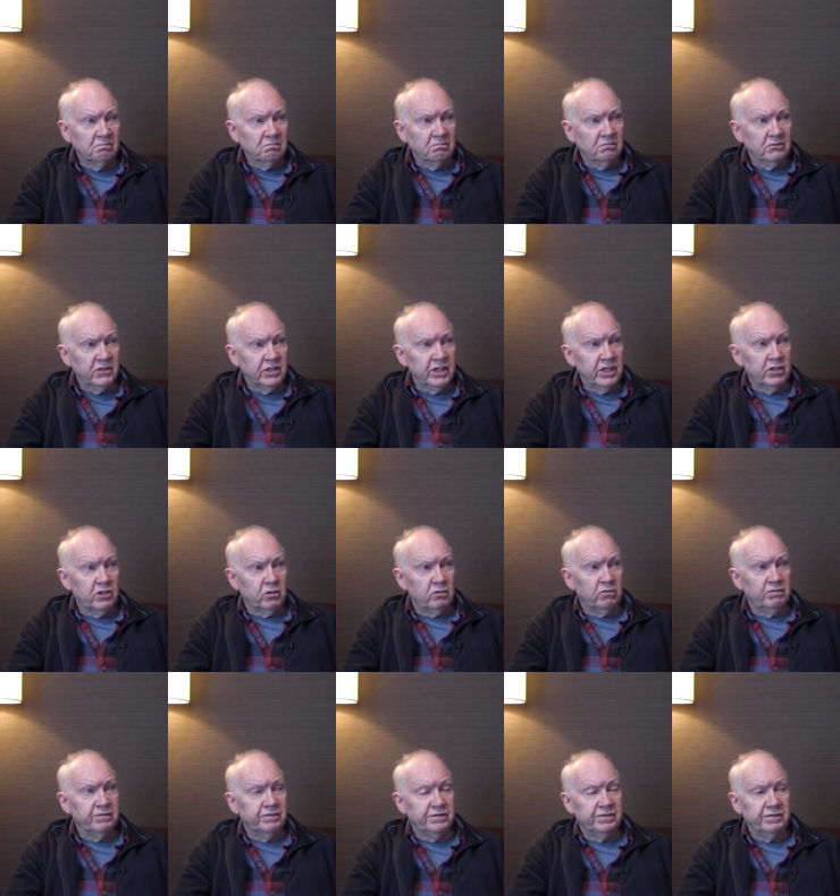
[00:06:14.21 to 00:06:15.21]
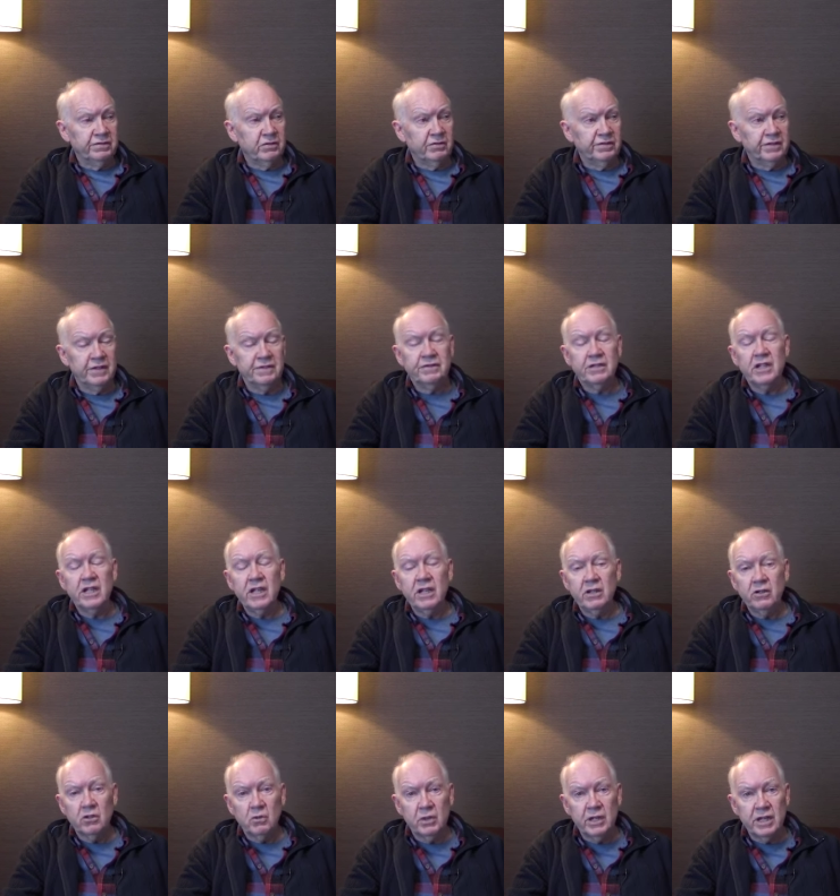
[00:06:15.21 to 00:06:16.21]
say,
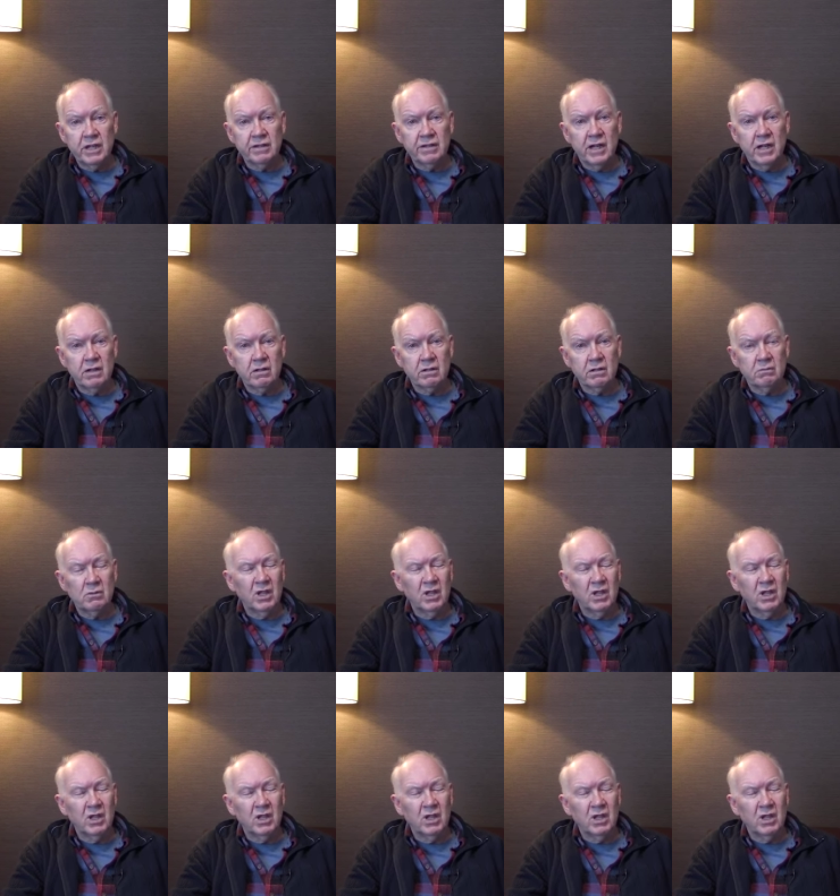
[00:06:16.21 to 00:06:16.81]
15, 20,000,